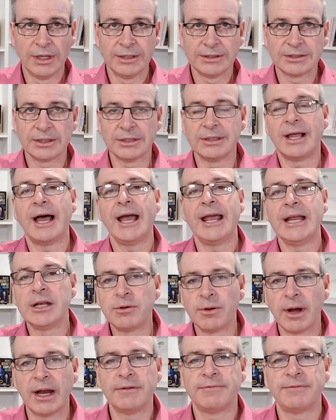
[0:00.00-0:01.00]
delayed
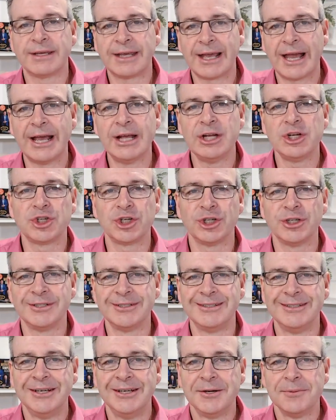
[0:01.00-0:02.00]

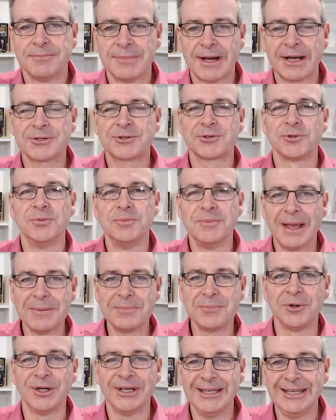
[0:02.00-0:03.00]
gratification muscle
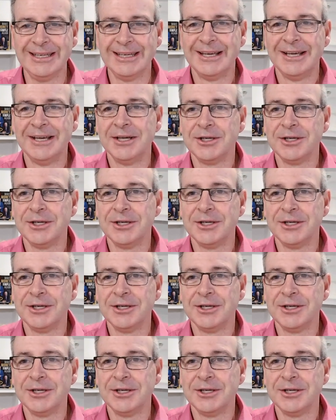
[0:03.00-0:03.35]
memory.